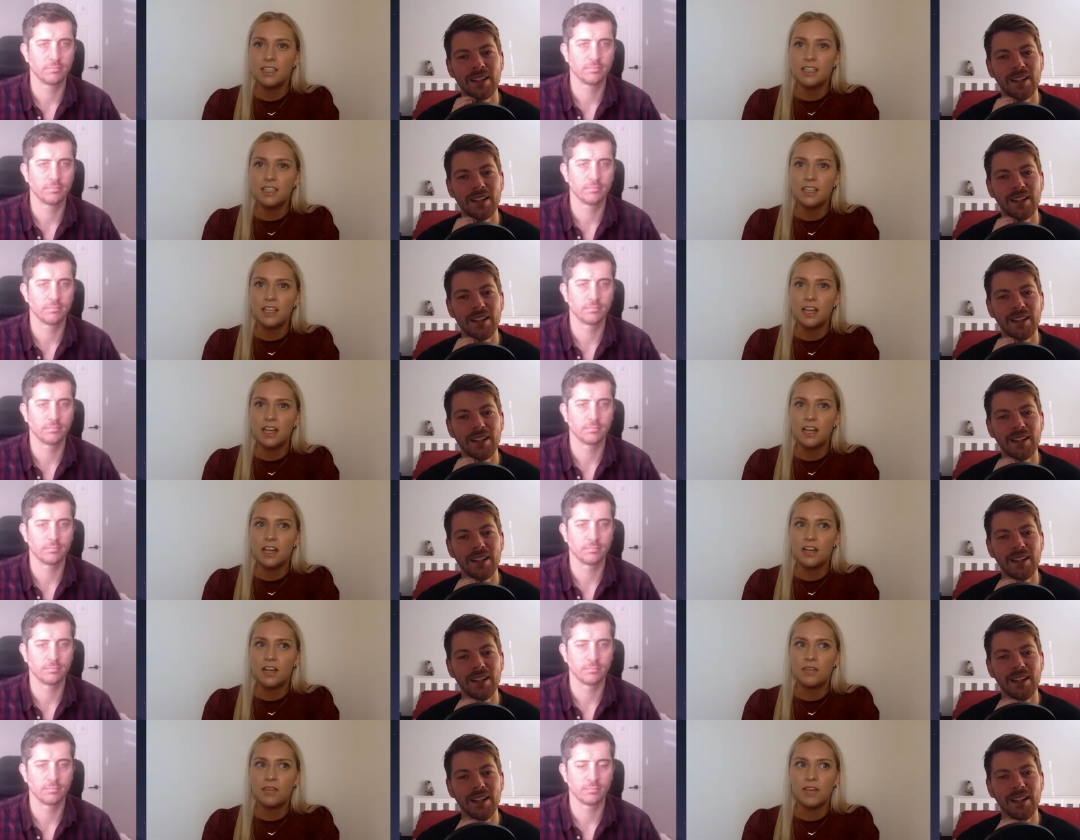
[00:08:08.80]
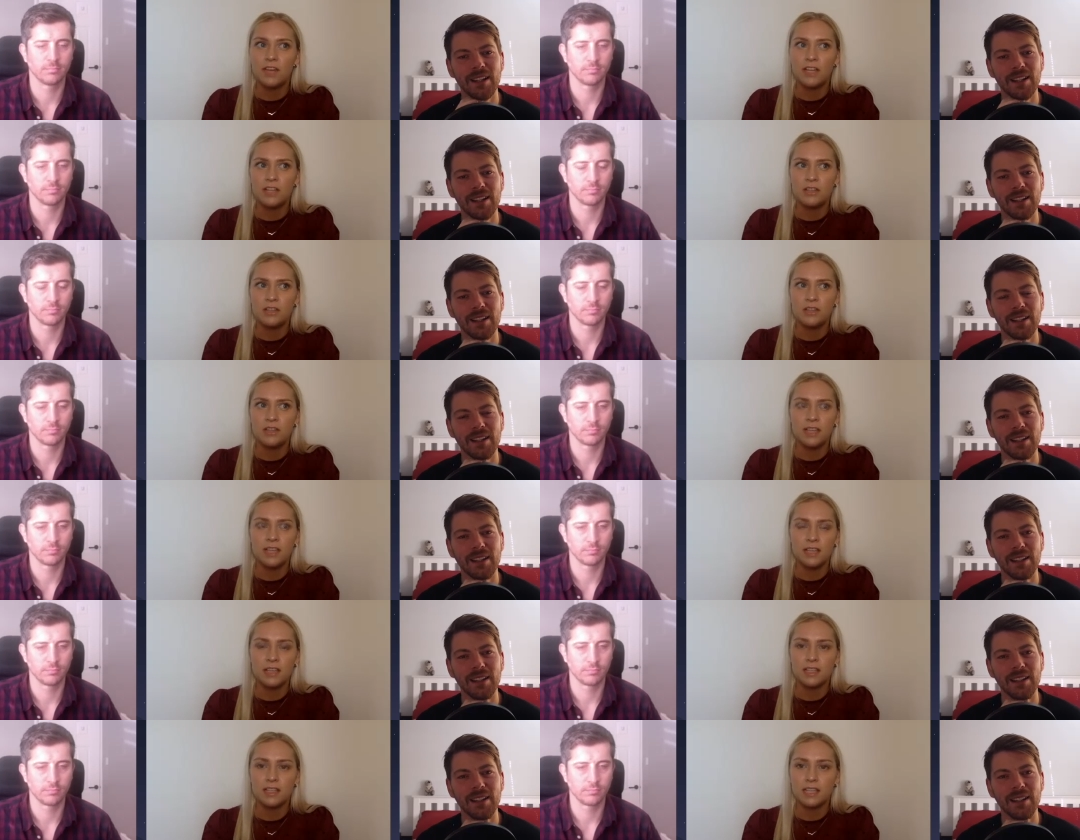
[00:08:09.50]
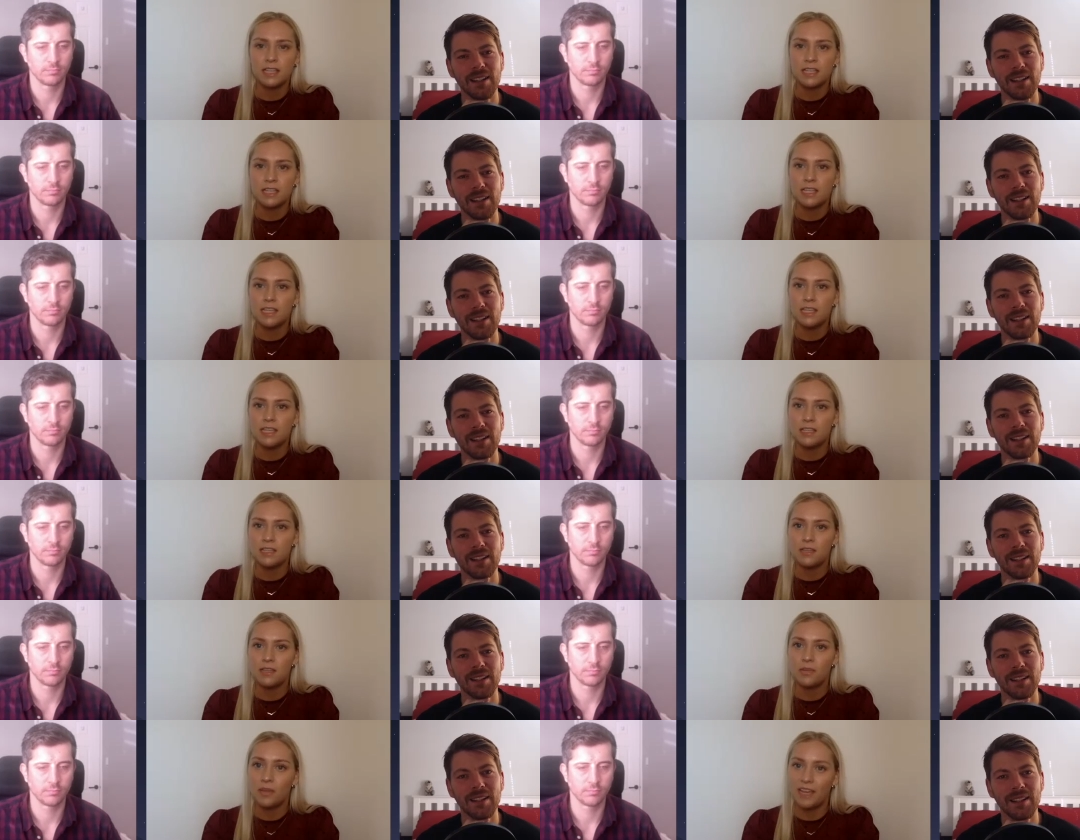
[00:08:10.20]
Speaker 1: Um, I do think it's like an
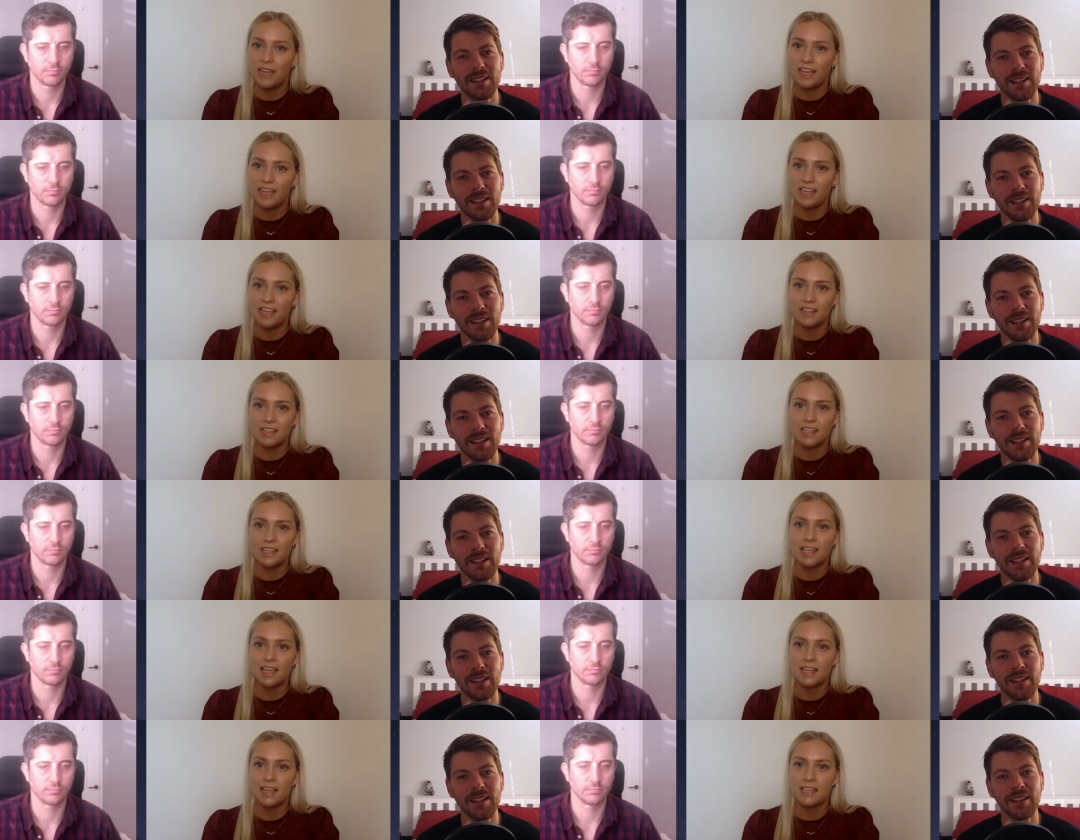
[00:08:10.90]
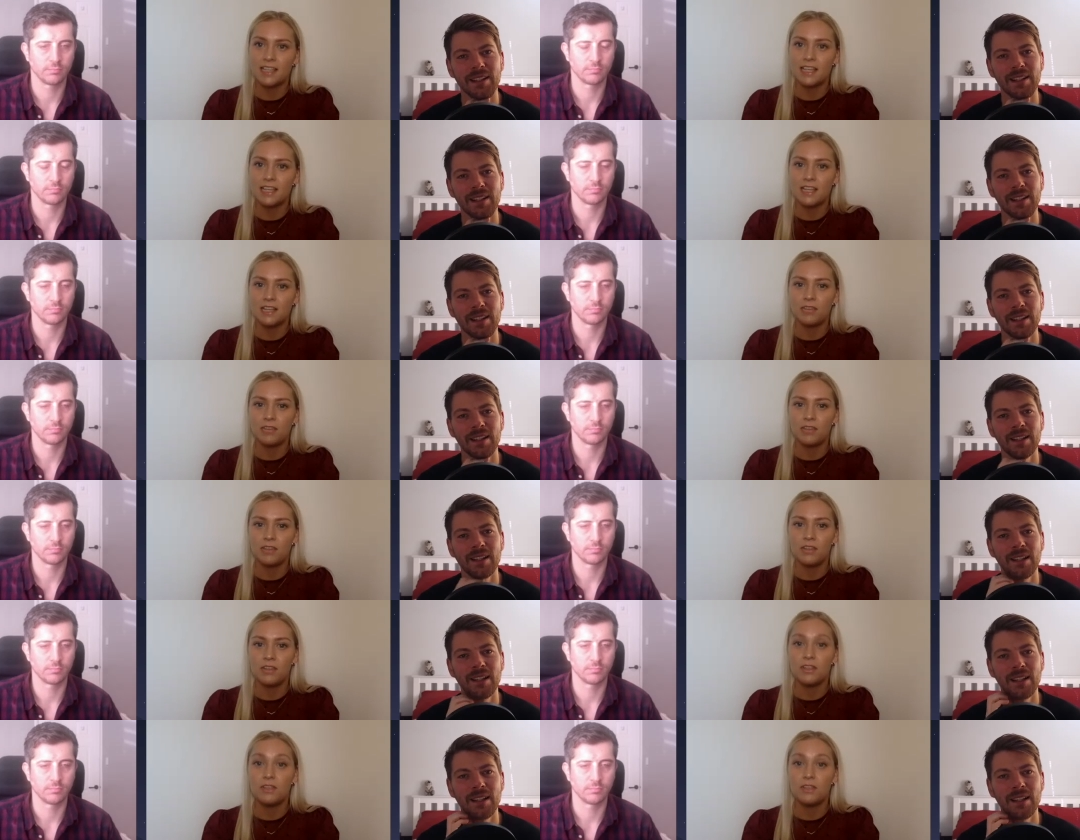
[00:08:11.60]
easy way to get in if you